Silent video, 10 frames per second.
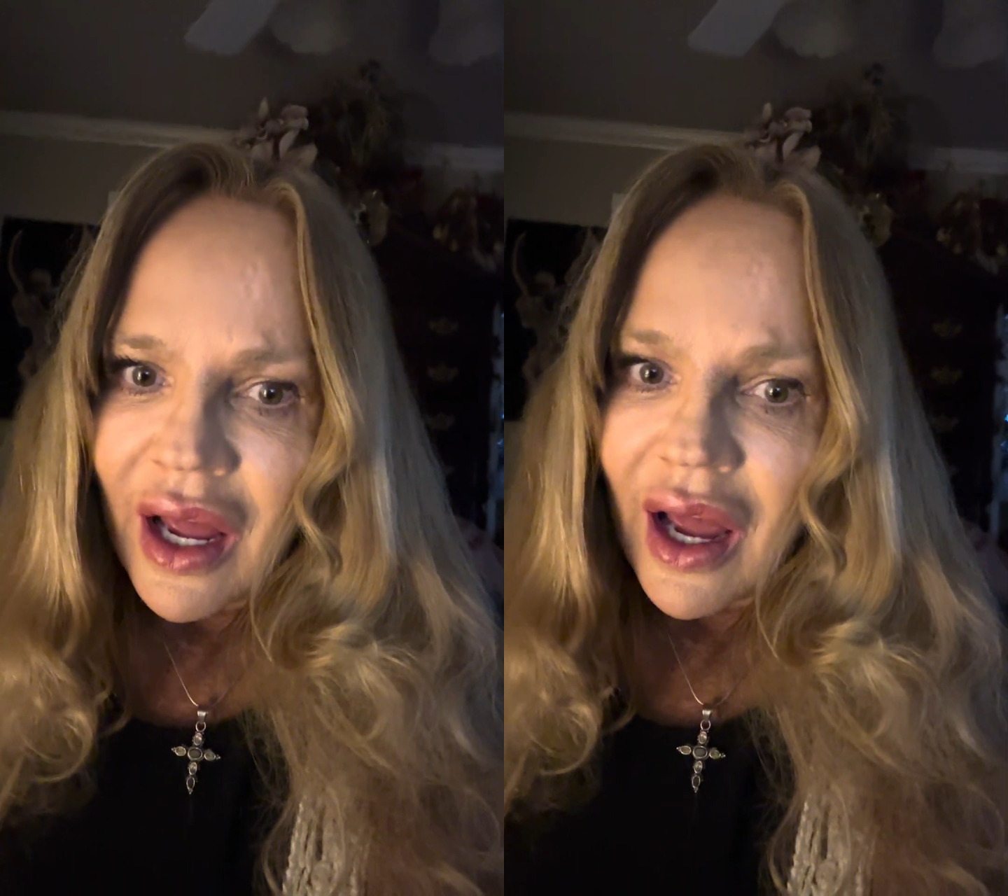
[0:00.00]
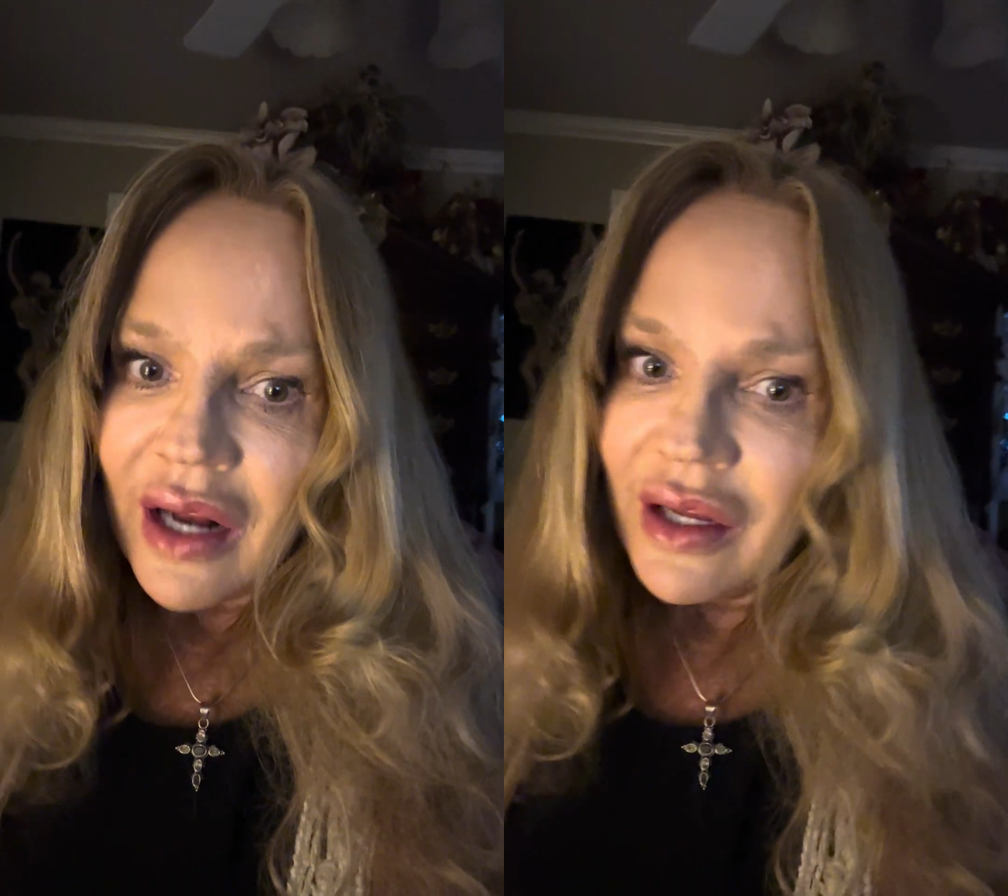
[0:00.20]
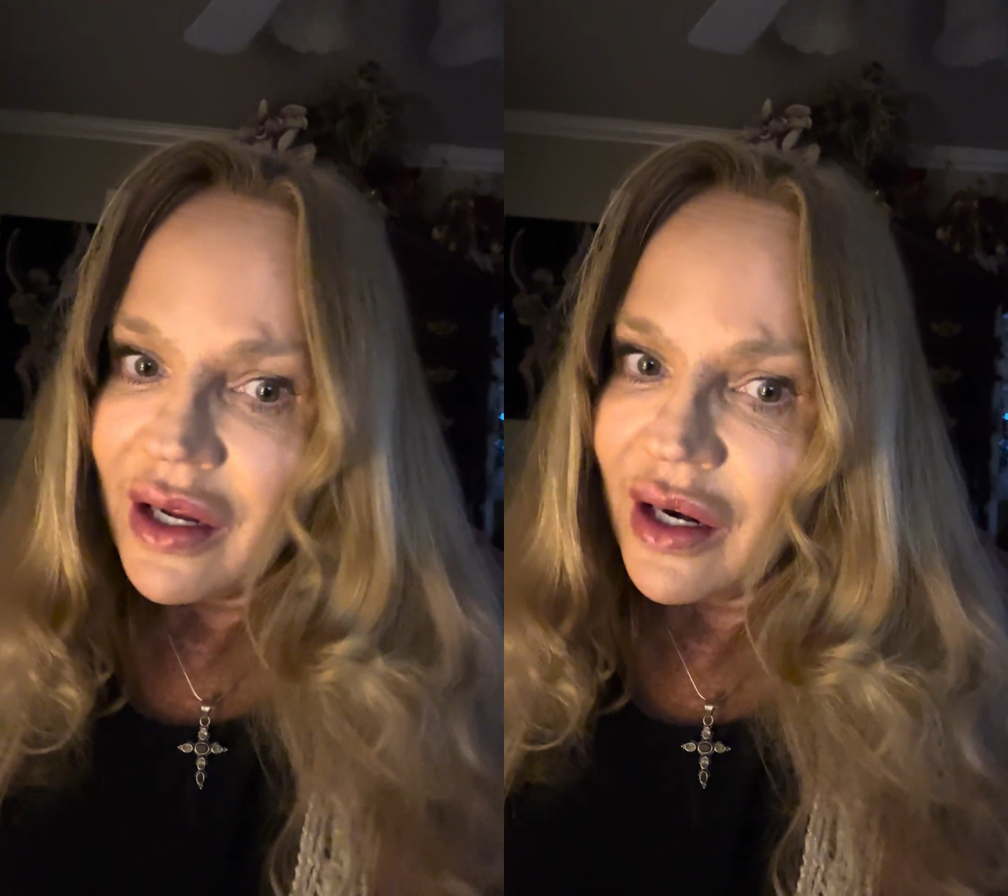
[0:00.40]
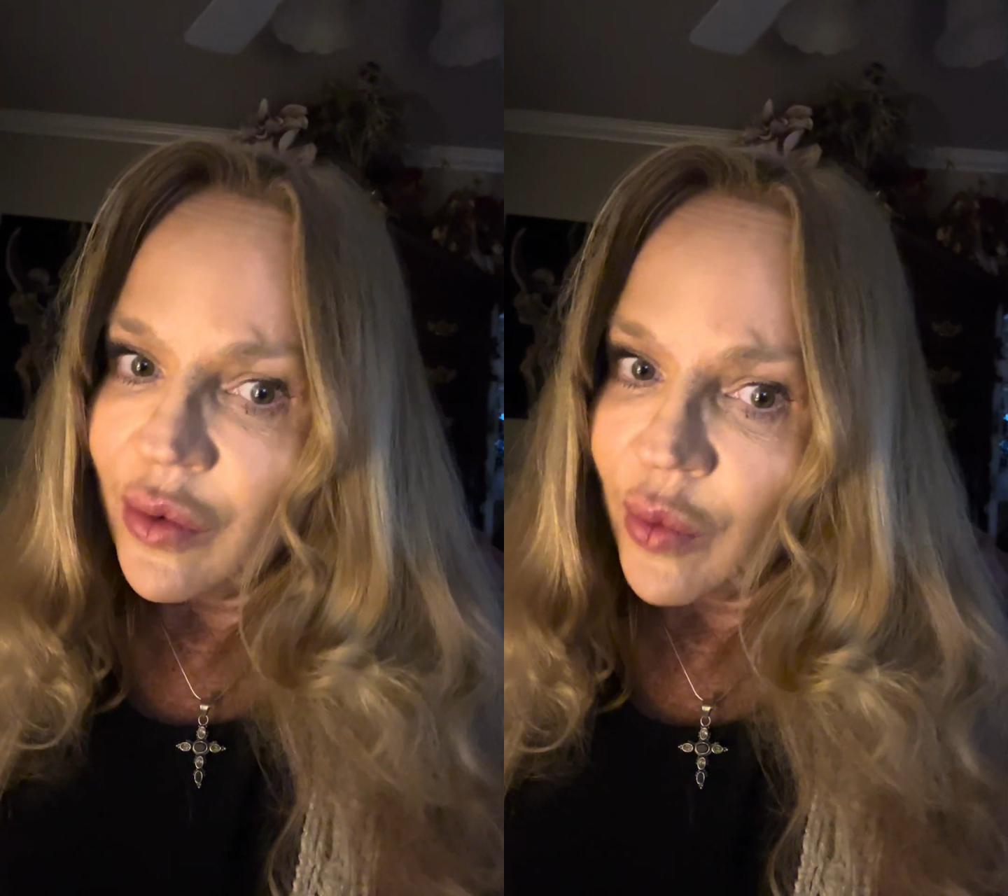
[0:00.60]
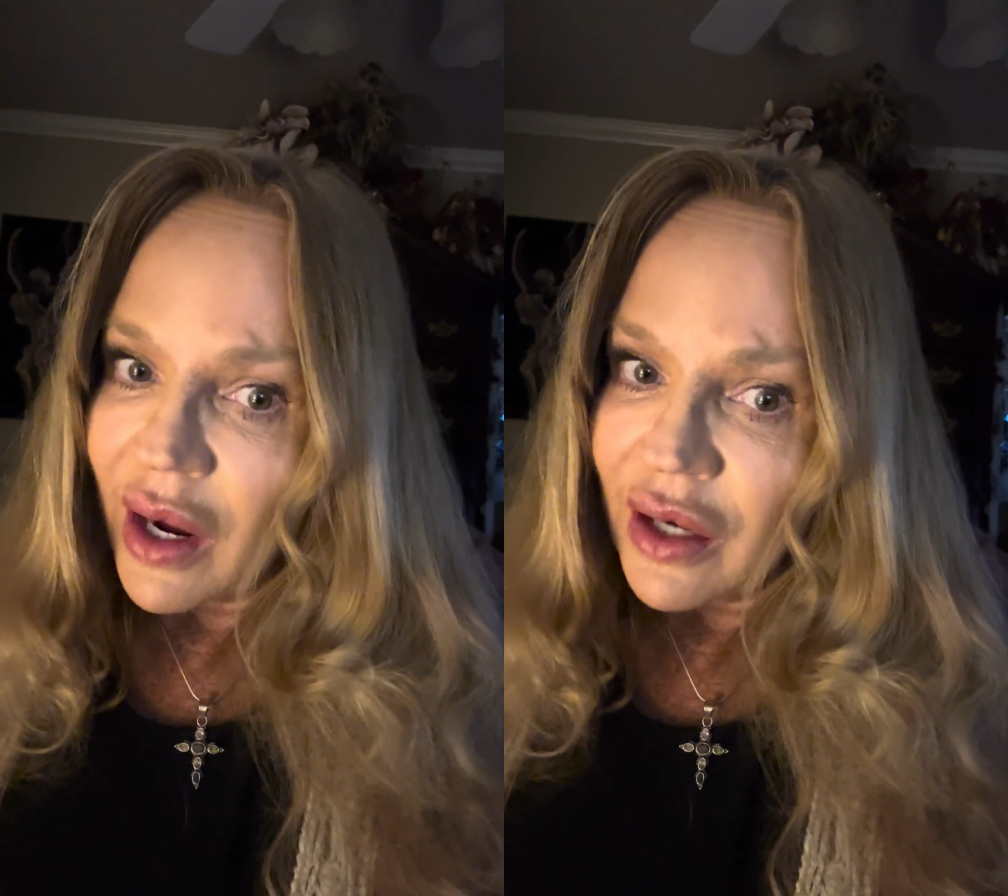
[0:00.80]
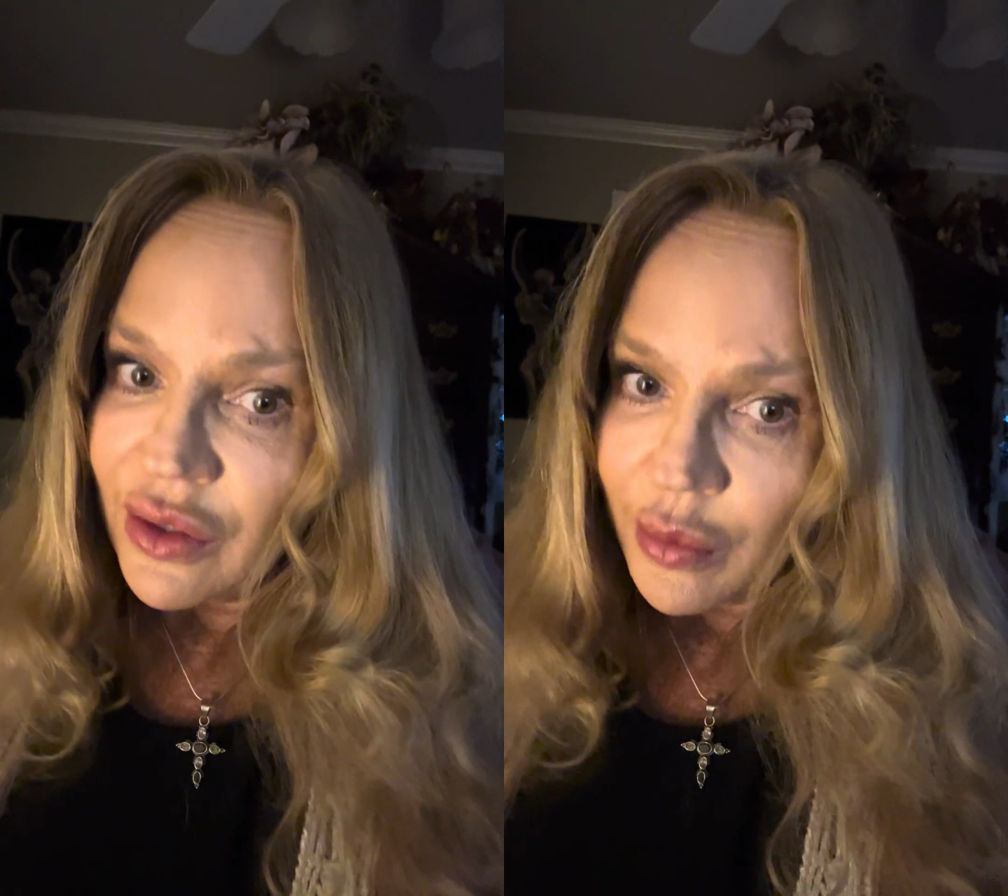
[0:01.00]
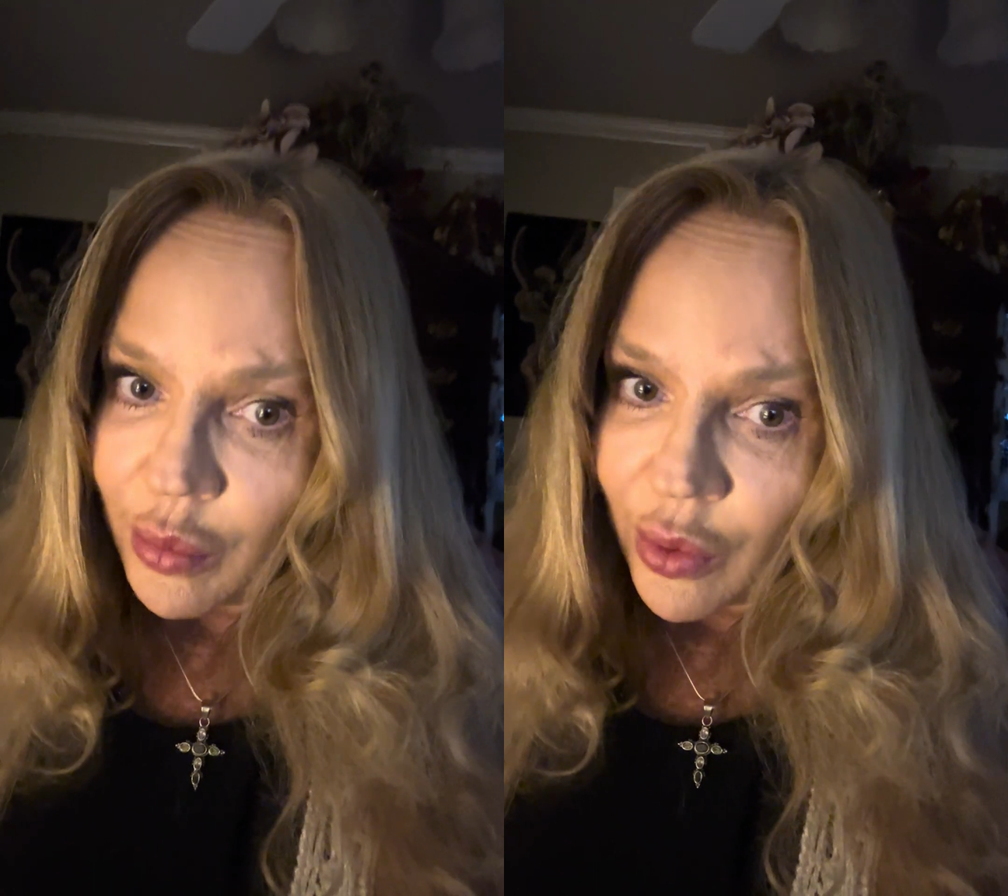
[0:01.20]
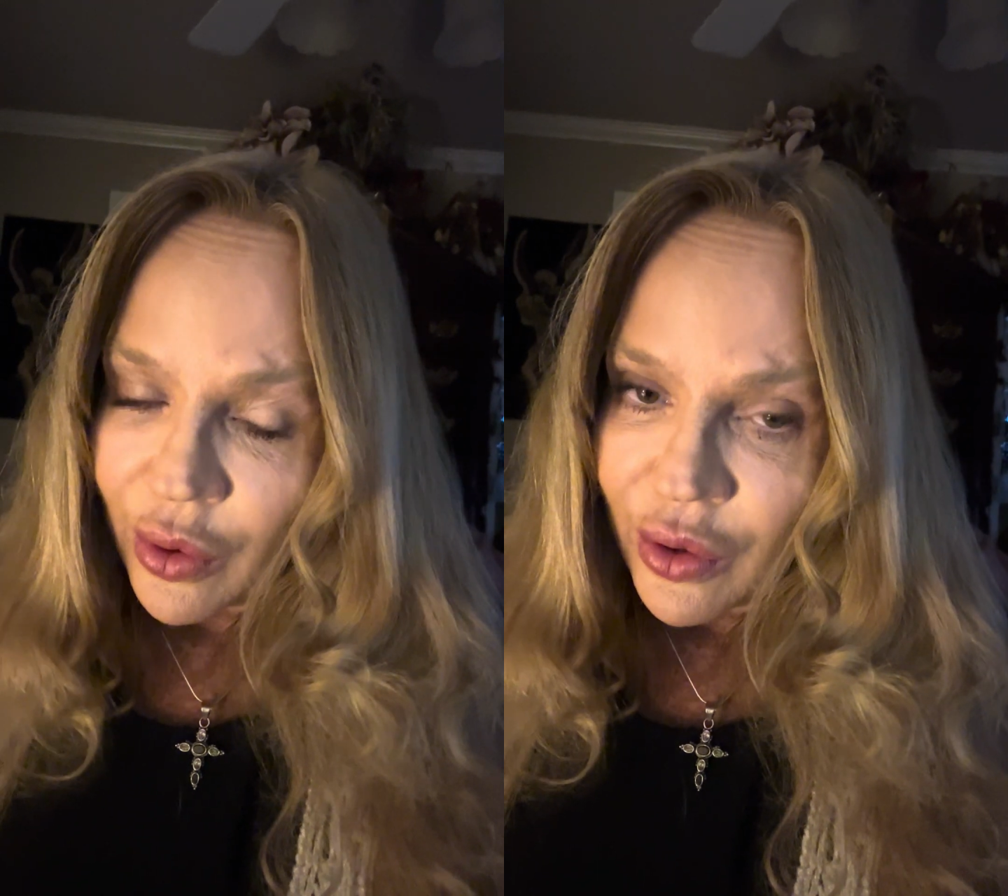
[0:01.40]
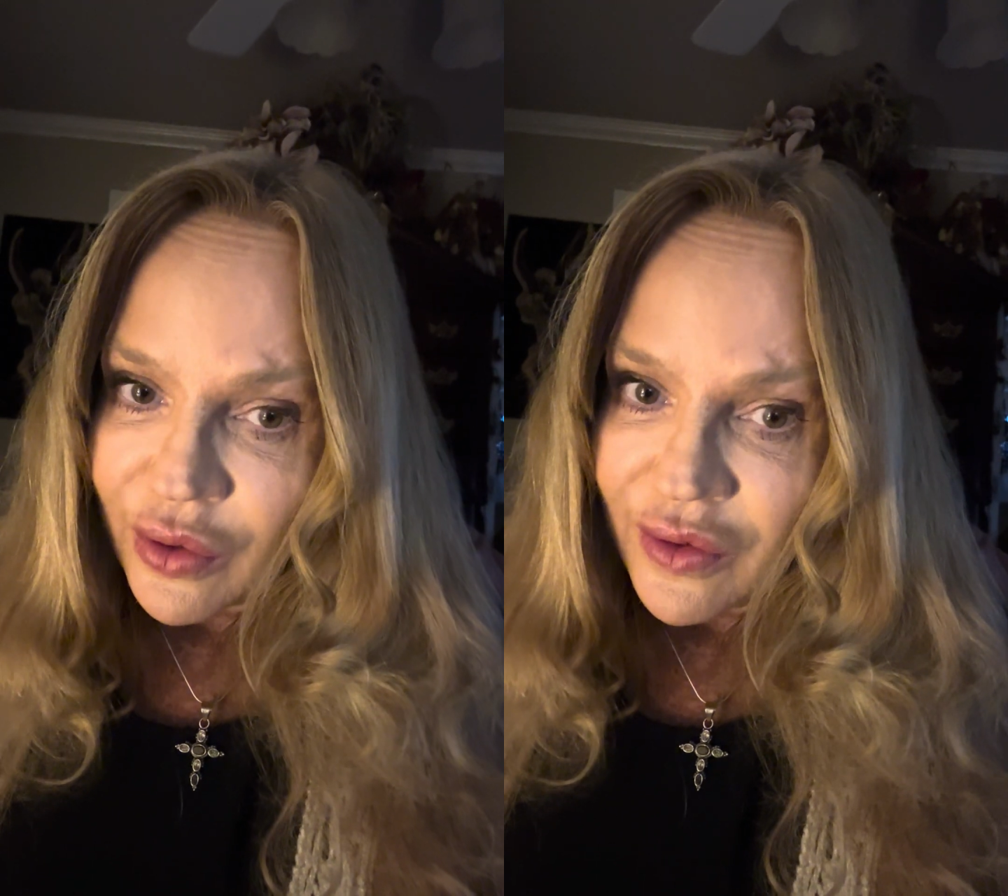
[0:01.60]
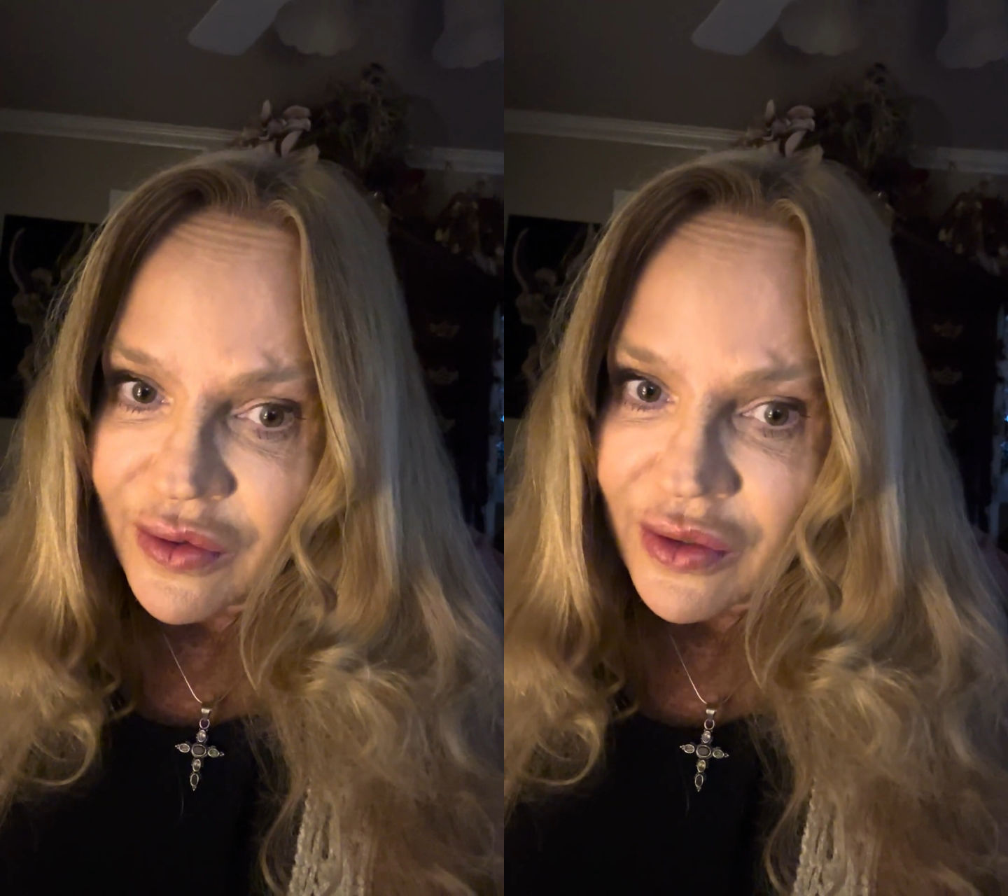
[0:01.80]
and getting random
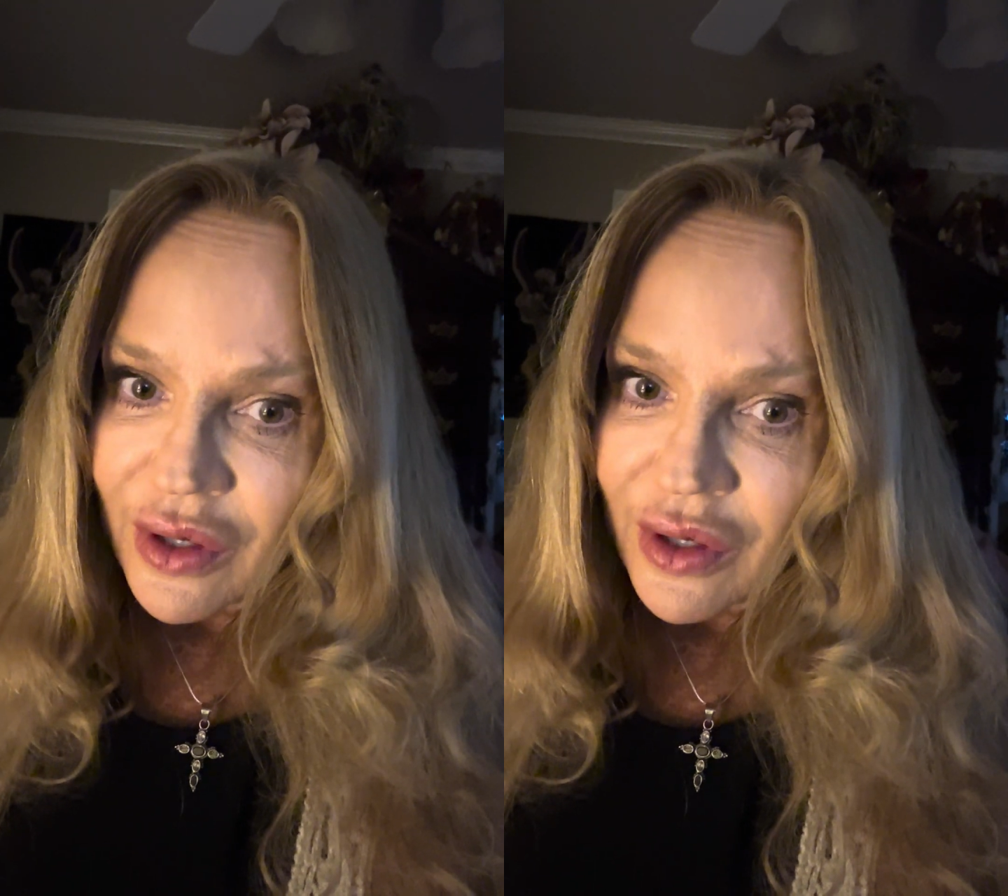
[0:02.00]
words?